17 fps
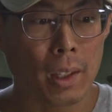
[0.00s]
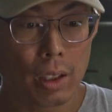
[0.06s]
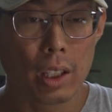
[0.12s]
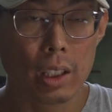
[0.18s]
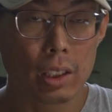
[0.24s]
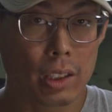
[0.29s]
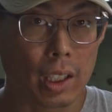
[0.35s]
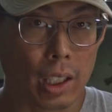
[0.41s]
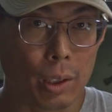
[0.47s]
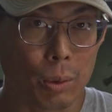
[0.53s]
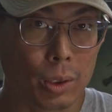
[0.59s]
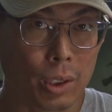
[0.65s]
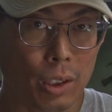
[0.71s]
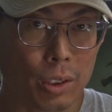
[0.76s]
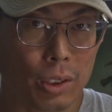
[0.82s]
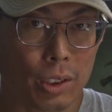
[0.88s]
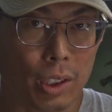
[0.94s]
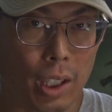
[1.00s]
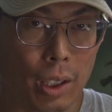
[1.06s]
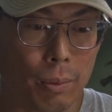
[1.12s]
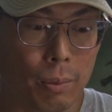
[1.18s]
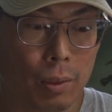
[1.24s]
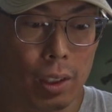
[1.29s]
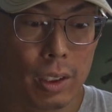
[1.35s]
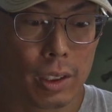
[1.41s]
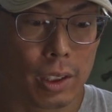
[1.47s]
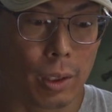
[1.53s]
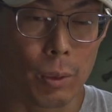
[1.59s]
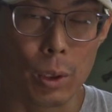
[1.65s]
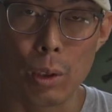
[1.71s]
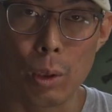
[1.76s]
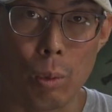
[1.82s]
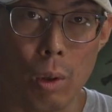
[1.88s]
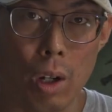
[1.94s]
This tank was also set up
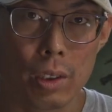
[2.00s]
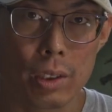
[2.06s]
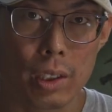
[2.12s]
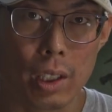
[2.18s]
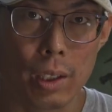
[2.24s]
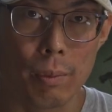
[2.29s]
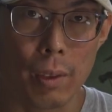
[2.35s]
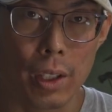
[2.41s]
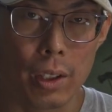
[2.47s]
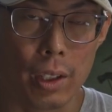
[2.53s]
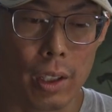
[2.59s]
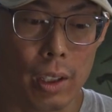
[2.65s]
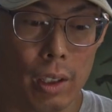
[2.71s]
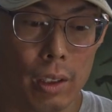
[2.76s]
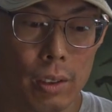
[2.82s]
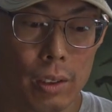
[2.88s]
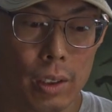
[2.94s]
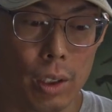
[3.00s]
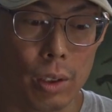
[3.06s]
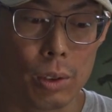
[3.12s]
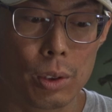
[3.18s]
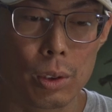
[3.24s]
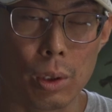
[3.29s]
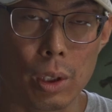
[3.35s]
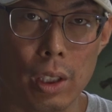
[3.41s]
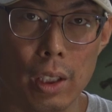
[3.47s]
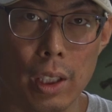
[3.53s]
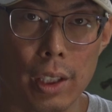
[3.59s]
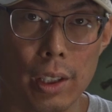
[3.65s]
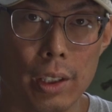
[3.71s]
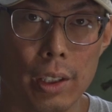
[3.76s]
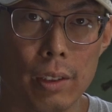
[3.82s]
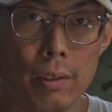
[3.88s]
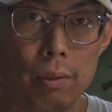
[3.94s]
similar to the Walstad method, so soil
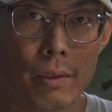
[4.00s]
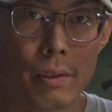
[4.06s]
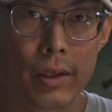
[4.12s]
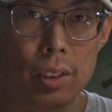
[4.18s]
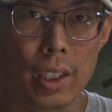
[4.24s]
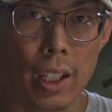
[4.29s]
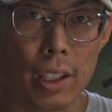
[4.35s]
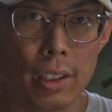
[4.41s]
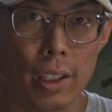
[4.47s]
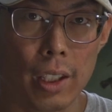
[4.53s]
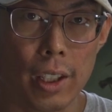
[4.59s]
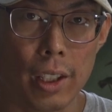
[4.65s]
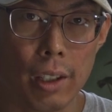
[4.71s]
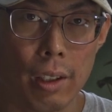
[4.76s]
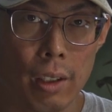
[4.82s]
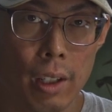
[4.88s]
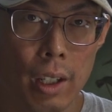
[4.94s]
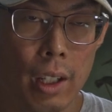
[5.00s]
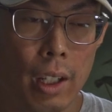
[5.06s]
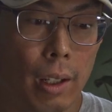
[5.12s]
layer, sand layer,